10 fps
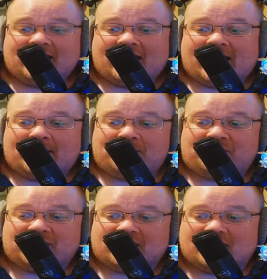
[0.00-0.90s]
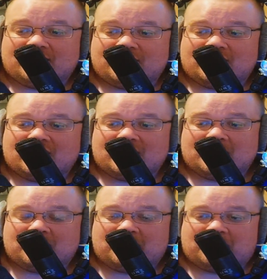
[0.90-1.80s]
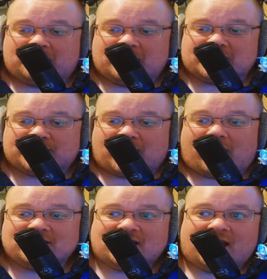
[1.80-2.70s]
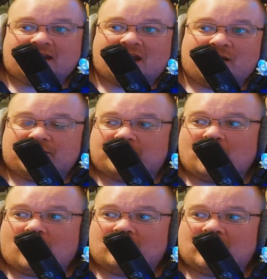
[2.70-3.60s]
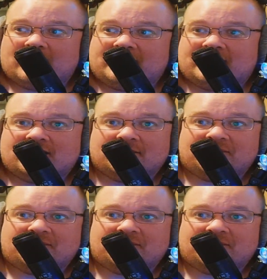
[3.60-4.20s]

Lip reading: But as far as more like